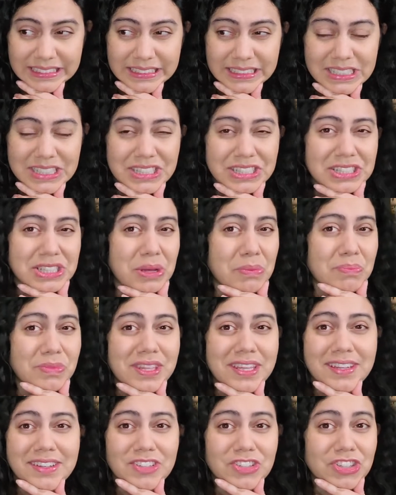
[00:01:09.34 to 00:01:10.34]

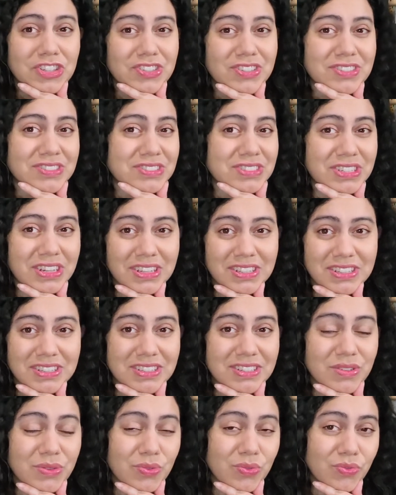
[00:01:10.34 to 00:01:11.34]
something just
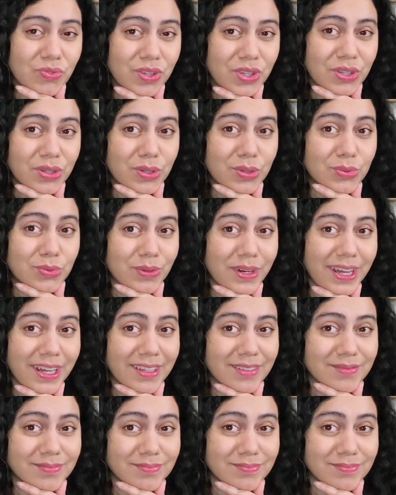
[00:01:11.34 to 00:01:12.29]
doesn't feel right.